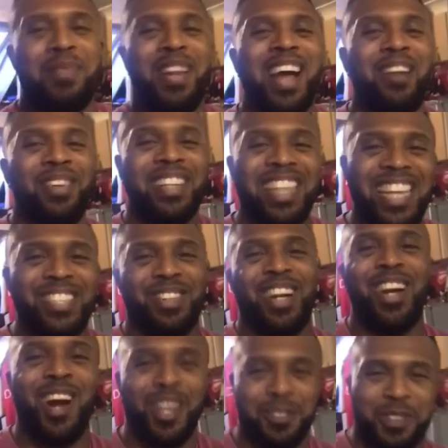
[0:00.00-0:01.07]
I've been having these for
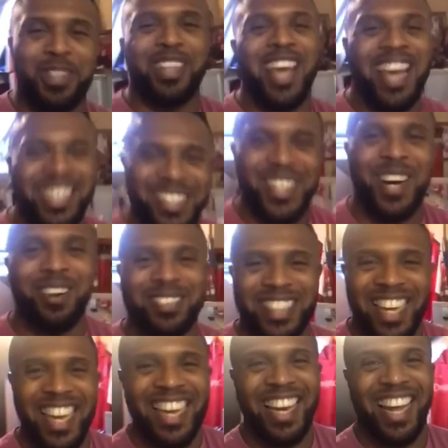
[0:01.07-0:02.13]
the last few days, you know
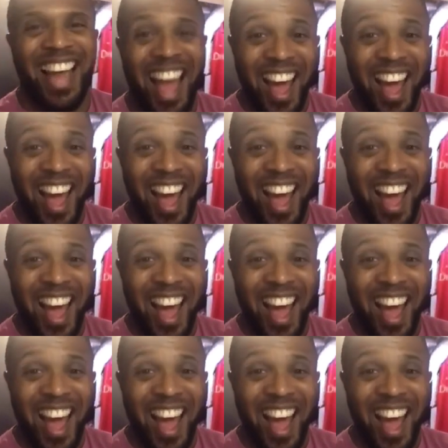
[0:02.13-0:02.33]
what I'm saying?